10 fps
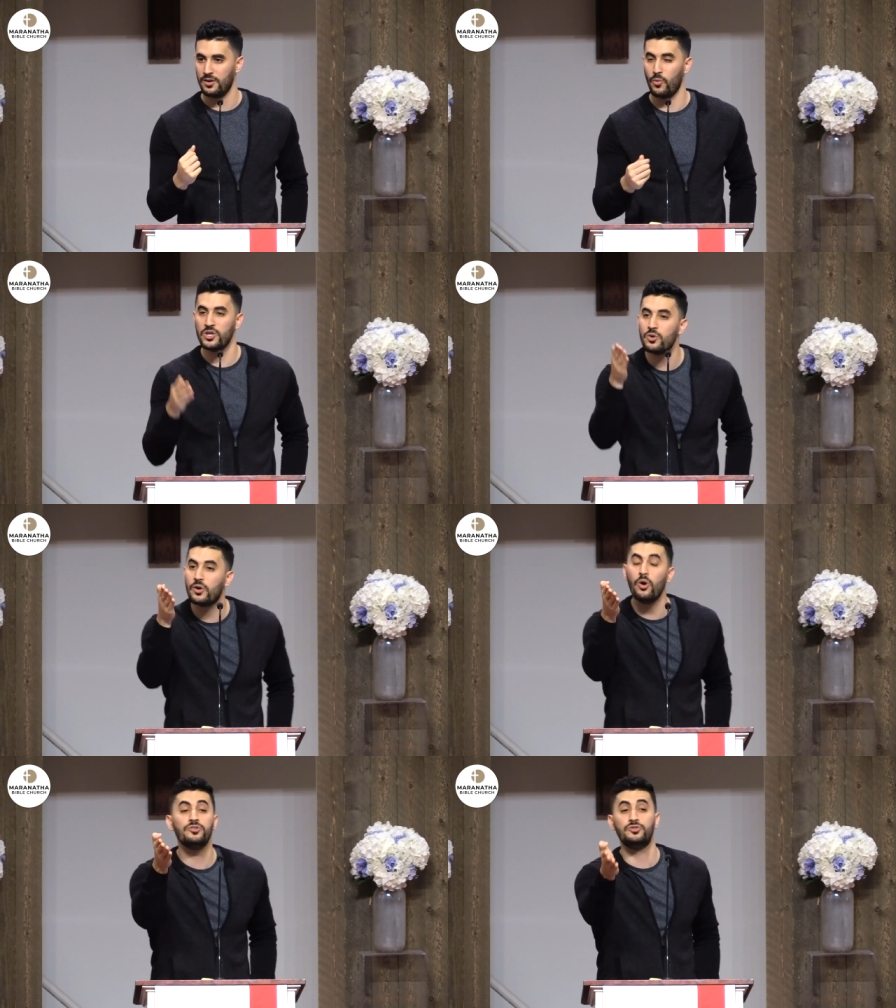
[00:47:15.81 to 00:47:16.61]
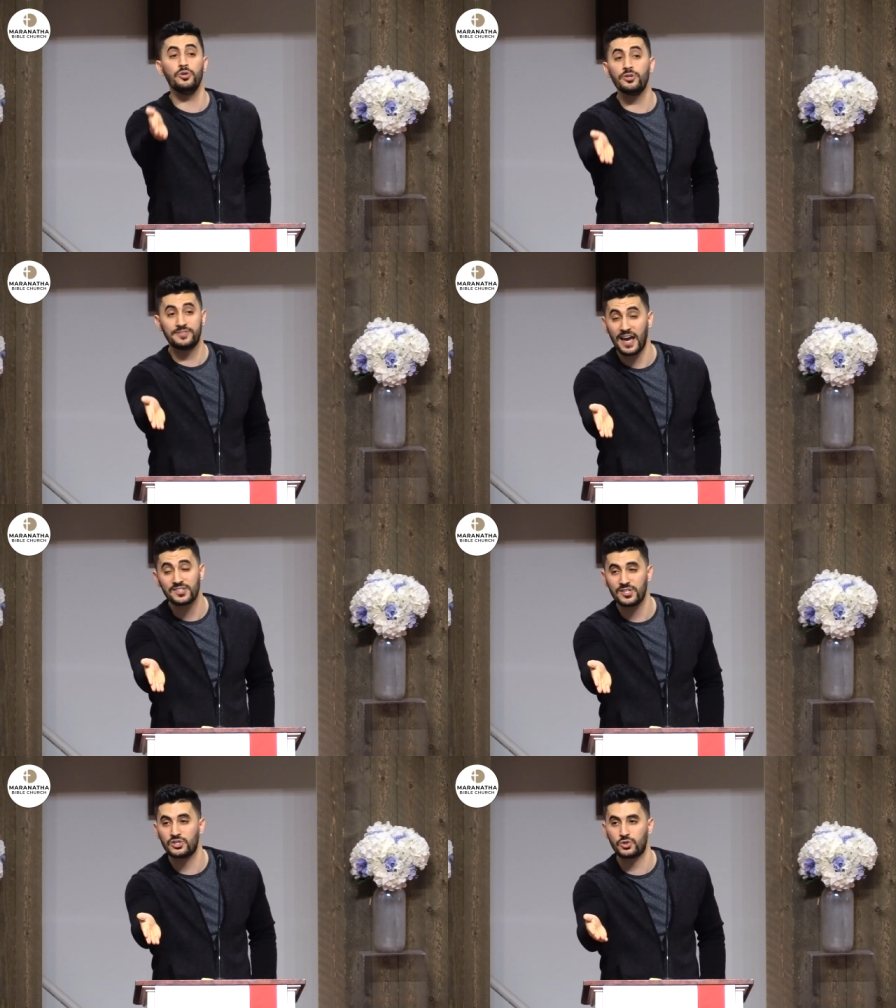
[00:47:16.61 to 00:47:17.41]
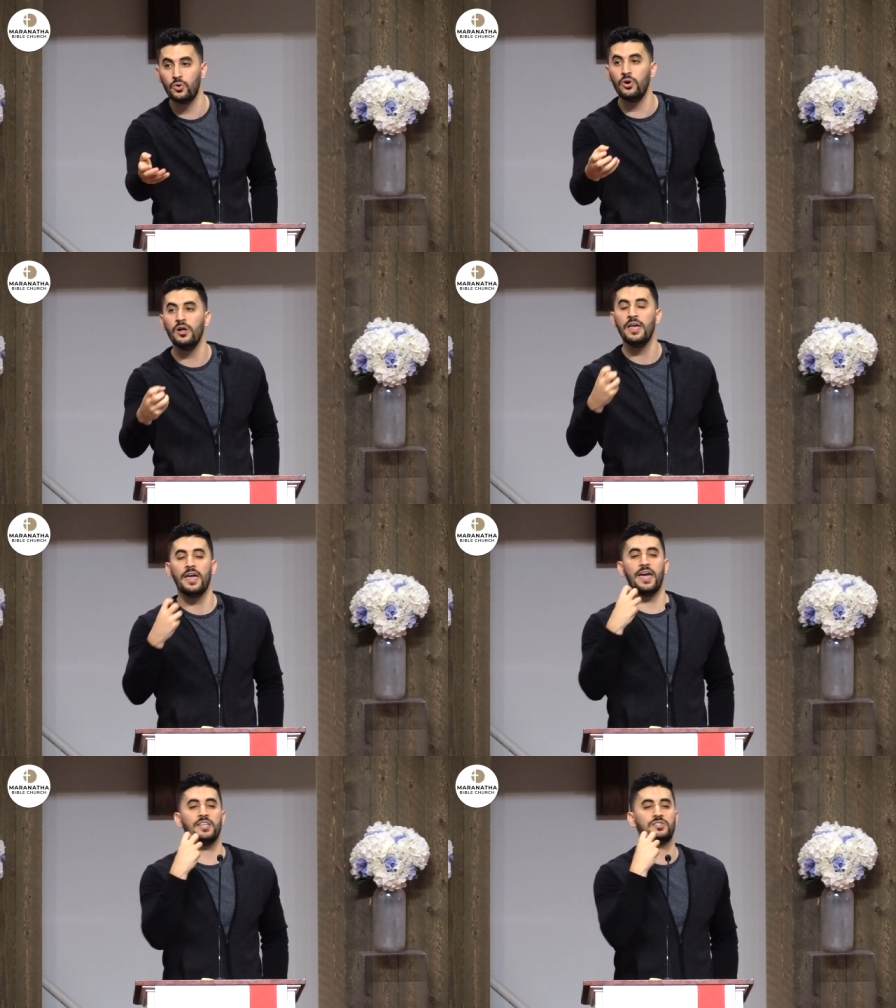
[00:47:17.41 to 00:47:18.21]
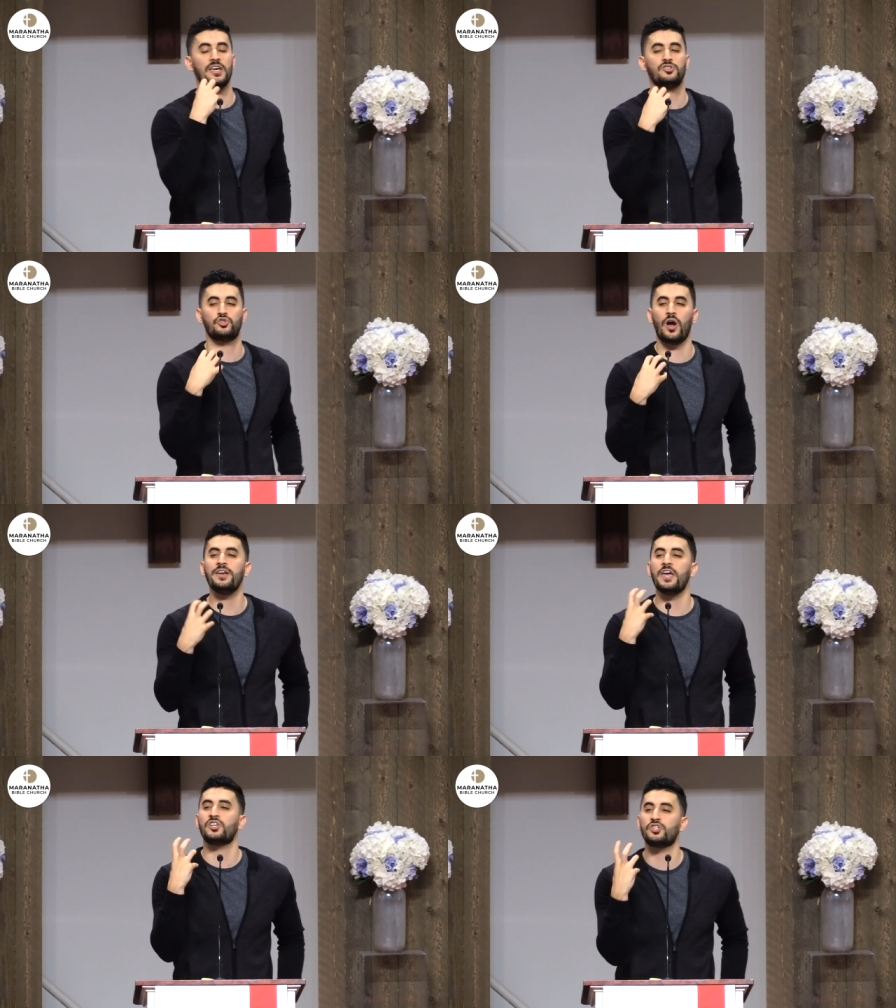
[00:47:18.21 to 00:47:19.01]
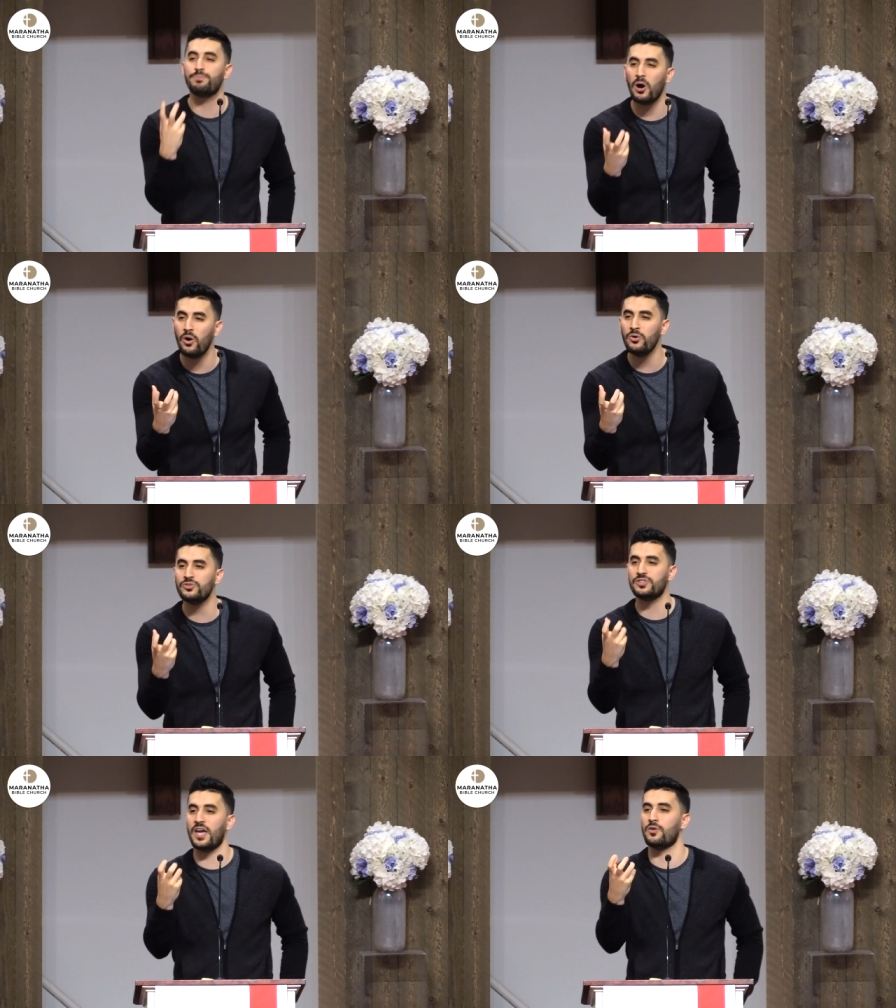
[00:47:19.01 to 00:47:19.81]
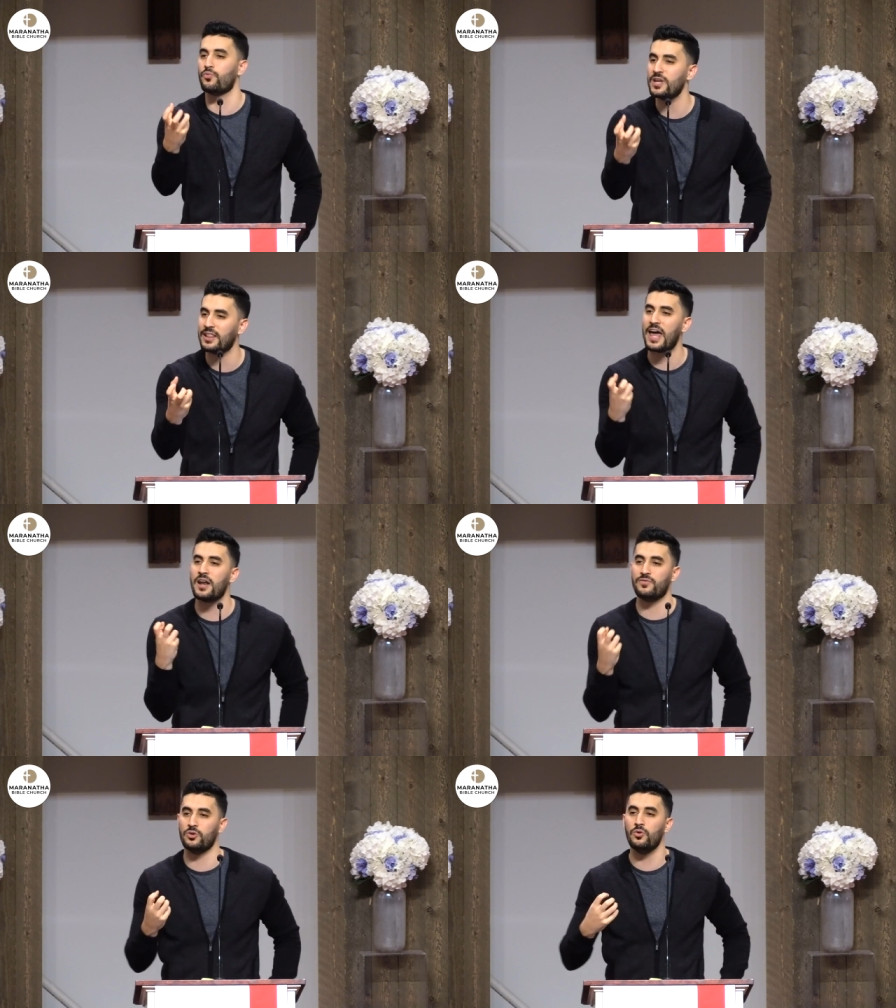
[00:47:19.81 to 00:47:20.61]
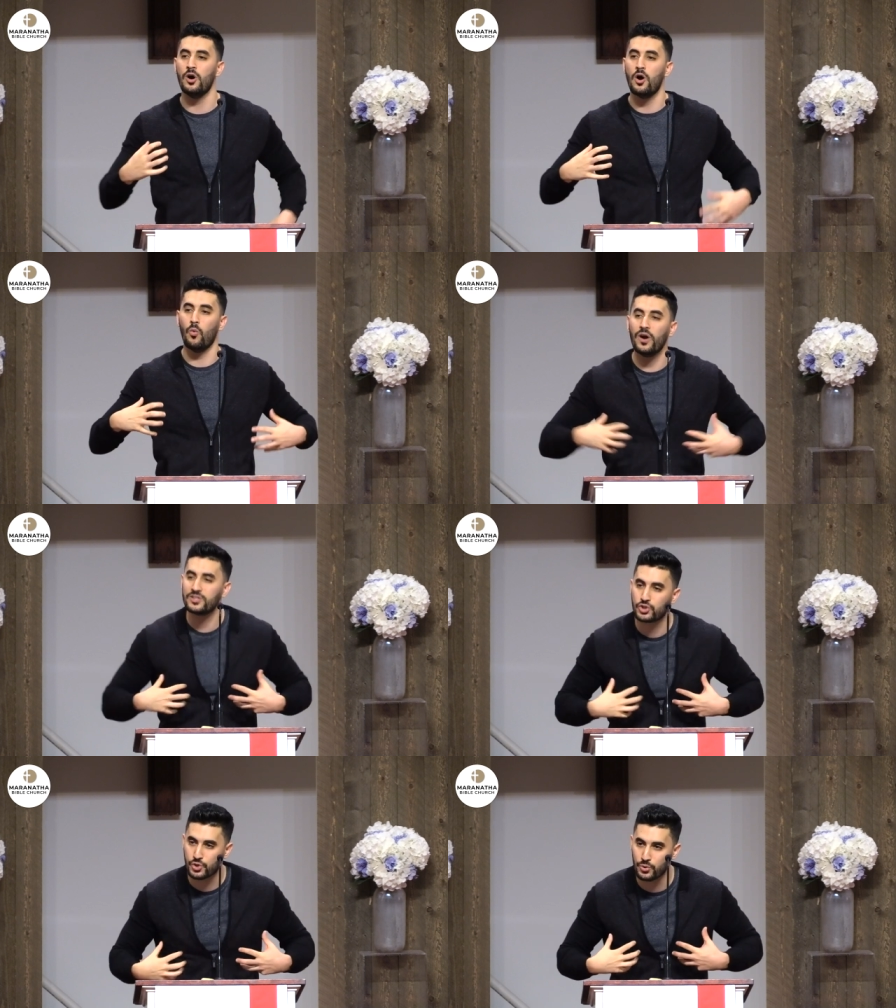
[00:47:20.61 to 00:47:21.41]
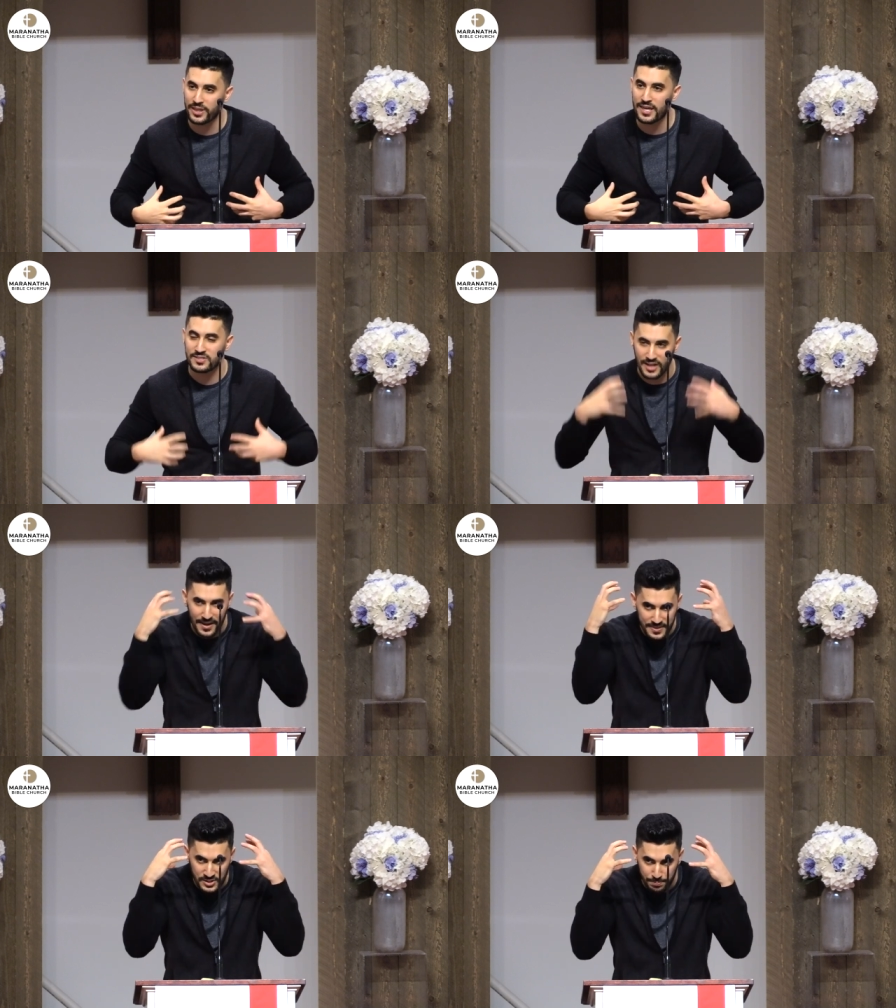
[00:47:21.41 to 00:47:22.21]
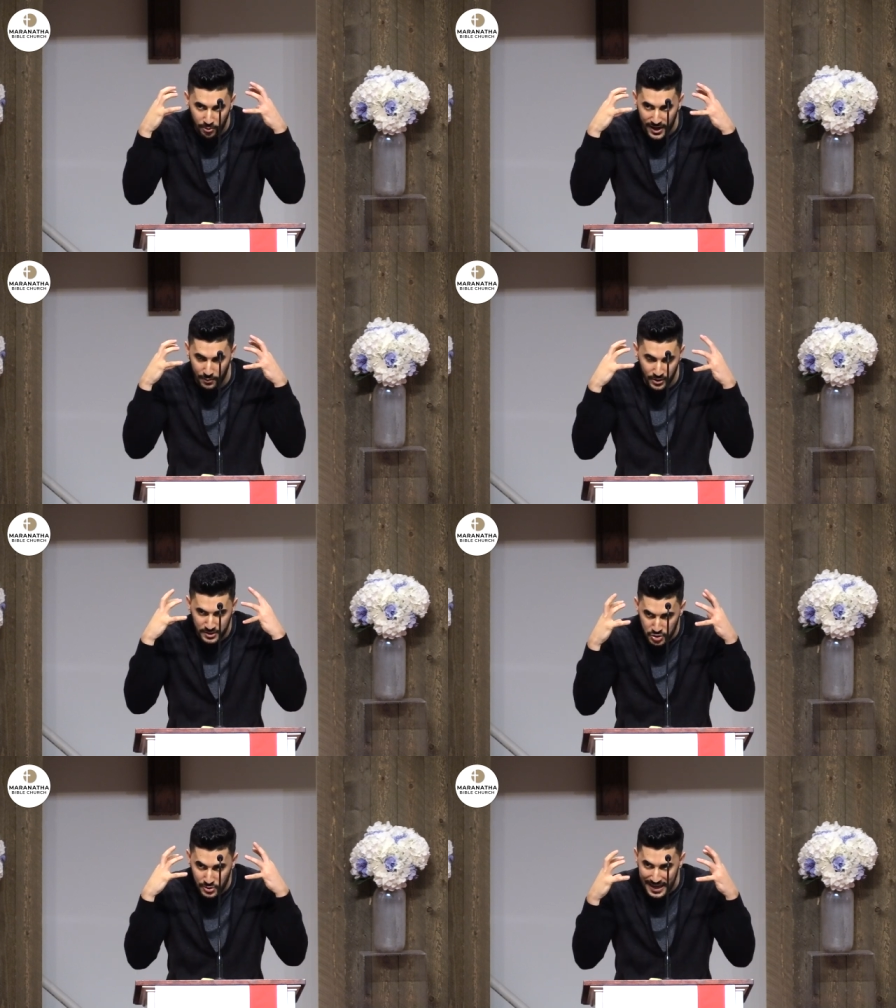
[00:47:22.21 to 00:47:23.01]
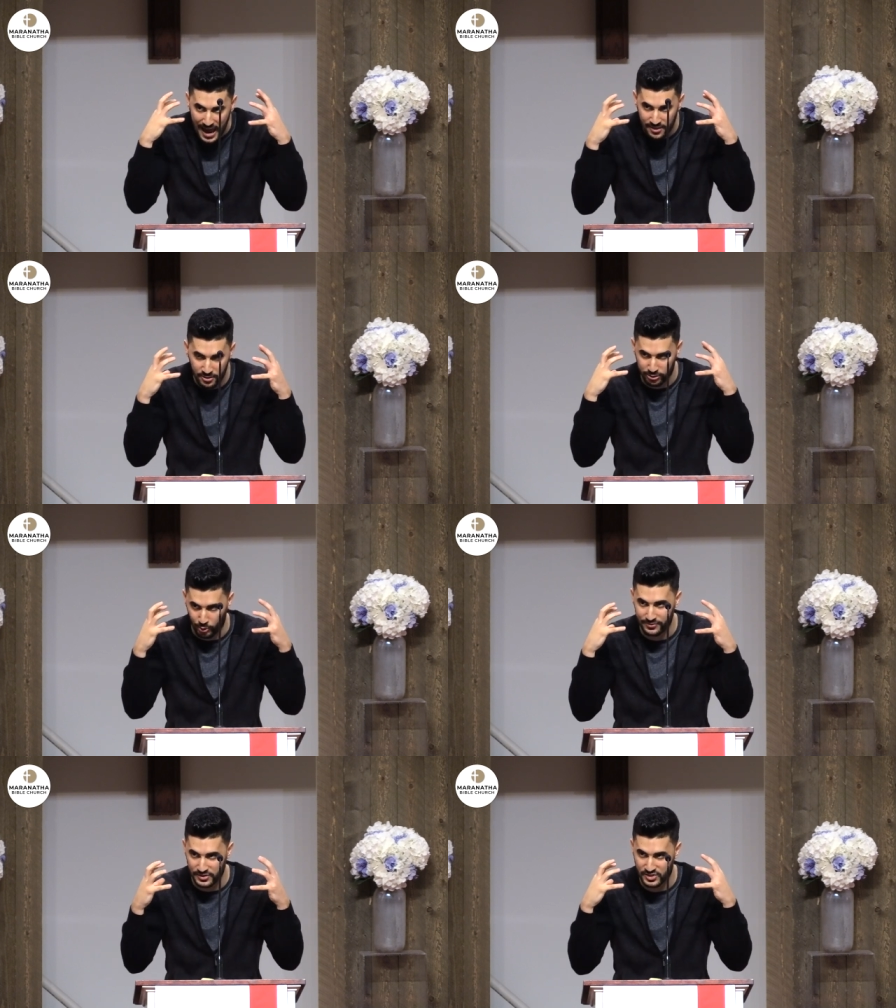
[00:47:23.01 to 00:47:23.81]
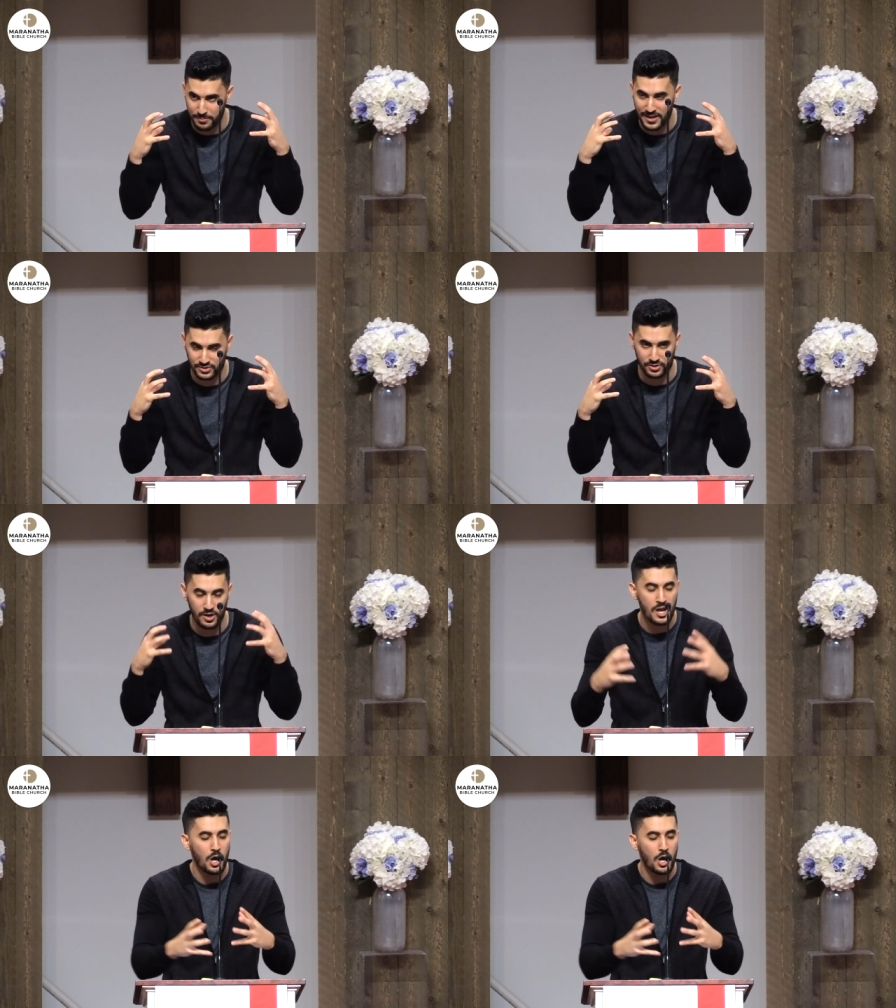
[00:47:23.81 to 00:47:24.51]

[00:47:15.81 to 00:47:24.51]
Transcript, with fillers: When you go do your test at school, it's, it's trying to expose and reel out of you what's truly inside this brain. What did you gather throughout the semester?